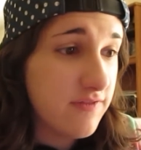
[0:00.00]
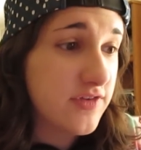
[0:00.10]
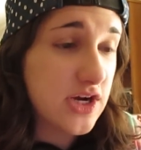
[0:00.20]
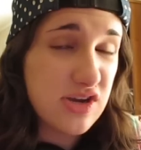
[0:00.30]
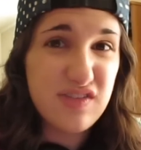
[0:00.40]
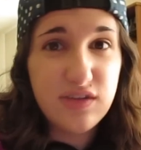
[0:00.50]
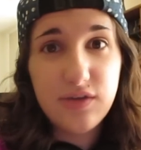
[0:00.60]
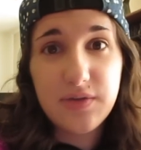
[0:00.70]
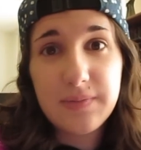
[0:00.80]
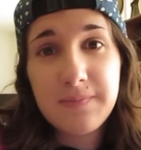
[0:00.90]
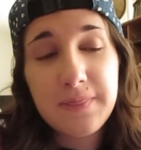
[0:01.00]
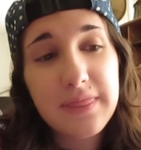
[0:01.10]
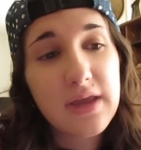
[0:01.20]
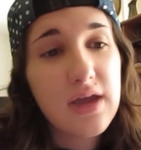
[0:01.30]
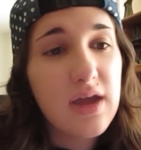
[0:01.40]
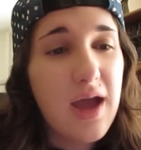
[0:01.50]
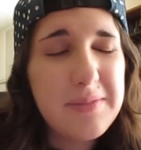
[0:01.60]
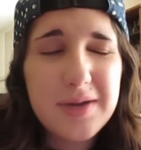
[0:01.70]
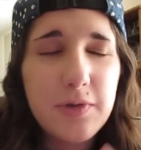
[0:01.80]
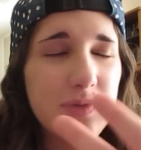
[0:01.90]
very soon. I
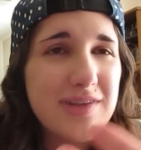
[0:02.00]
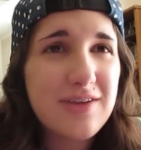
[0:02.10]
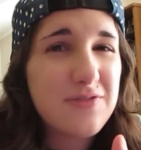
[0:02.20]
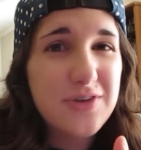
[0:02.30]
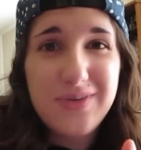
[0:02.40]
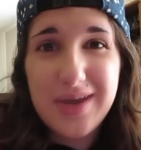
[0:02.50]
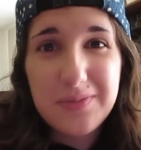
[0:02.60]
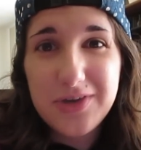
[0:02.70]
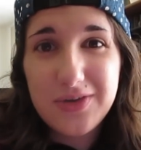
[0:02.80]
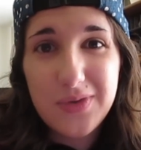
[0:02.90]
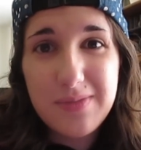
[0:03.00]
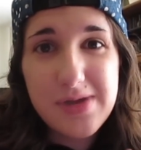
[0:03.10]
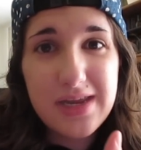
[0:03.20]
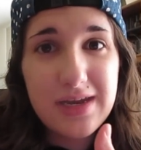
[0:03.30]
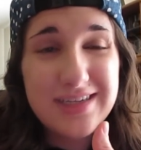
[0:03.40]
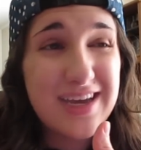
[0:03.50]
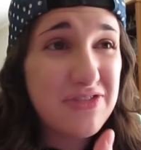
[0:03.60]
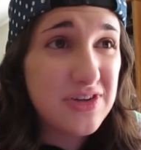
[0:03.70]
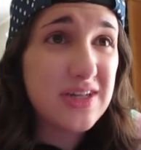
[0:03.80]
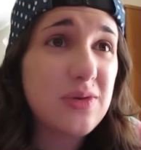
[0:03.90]
mean, I'm always looking for new camera equipment. I
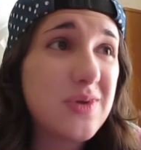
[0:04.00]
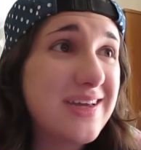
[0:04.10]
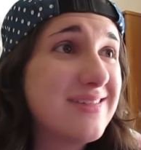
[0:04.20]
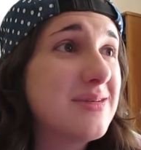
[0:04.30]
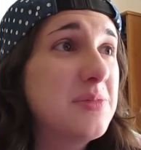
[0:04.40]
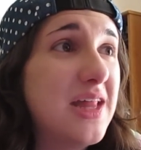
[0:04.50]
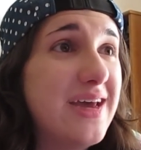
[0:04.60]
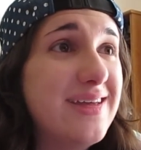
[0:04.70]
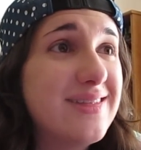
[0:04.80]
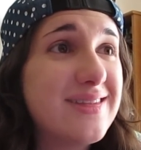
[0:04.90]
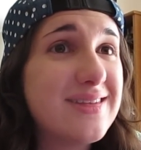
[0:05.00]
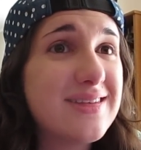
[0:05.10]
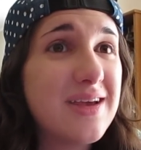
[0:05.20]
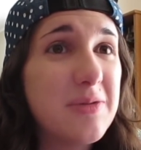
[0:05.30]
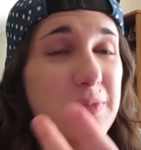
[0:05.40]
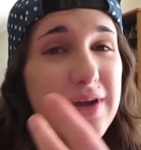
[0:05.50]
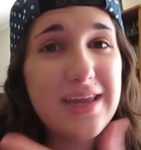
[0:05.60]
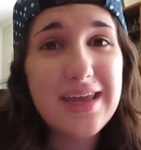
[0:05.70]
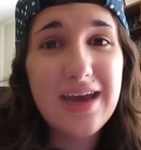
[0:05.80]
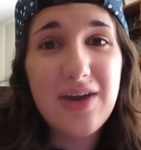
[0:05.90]
definitely want to get some lights,
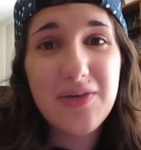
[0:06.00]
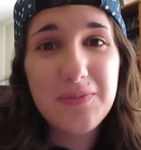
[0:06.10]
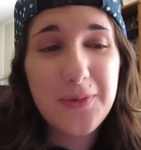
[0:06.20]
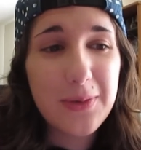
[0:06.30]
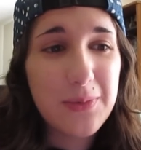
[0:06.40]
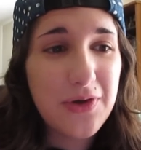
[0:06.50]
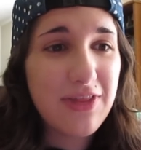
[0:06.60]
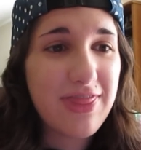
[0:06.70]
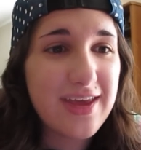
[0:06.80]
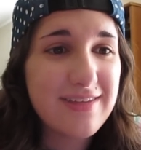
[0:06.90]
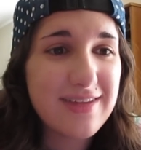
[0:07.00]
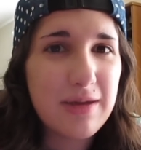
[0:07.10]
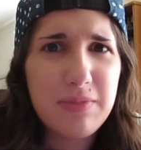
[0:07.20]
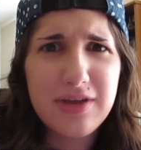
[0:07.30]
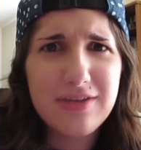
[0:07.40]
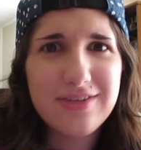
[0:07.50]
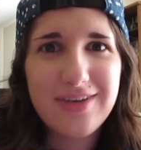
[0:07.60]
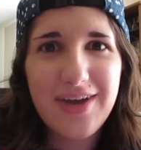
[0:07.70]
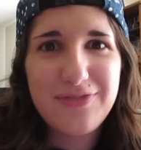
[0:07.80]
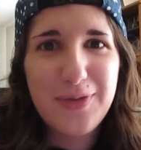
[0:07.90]
but you know, more important things like bills
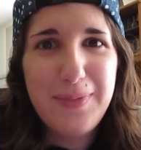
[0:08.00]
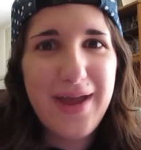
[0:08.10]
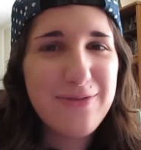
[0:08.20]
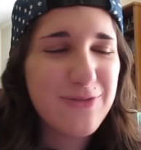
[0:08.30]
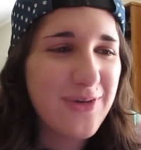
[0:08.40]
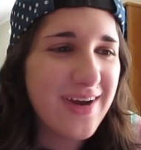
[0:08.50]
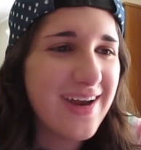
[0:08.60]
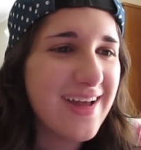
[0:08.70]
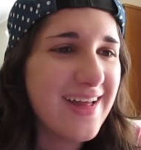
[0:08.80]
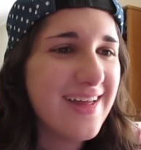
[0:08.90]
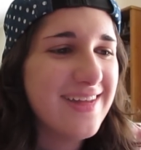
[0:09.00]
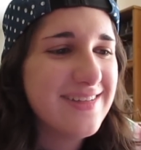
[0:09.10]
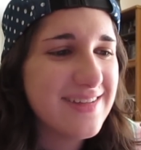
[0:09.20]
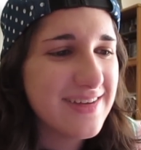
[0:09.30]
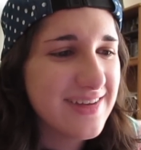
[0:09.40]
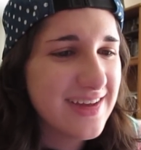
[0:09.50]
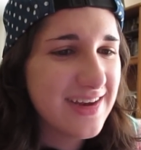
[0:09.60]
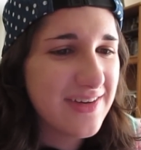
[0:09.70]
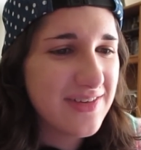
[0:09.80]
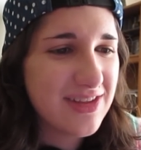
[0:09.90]
you have to pay for. So, you
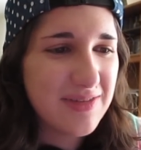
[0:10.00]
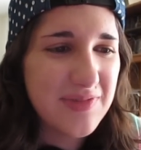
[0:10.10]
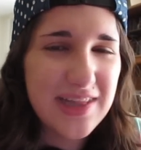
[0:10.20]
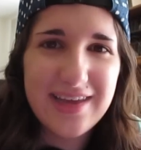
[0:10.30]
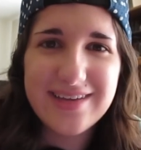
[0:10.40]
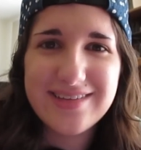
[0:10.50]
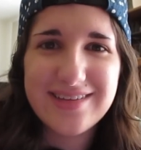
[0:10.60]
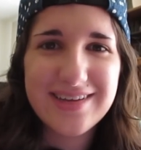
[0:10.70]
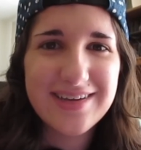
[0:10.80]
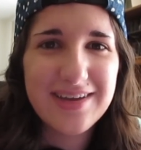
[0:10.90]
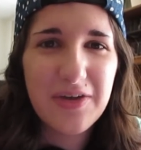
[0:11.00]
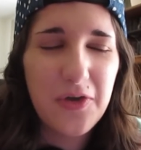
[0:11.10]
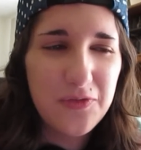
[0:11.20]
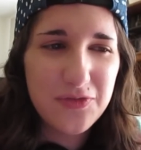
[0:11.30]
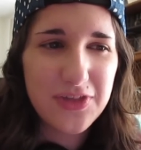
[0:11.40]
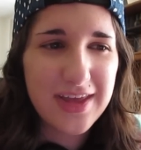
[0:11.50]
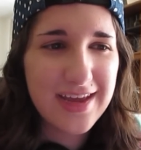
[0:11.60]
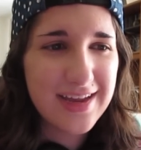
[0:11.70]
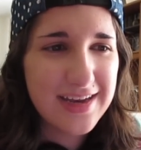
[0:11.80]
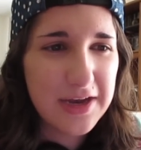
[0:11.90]
know, it's on my list.
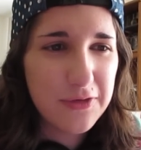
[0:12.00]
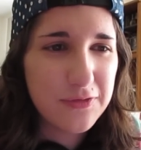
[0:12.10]
Hopefully, near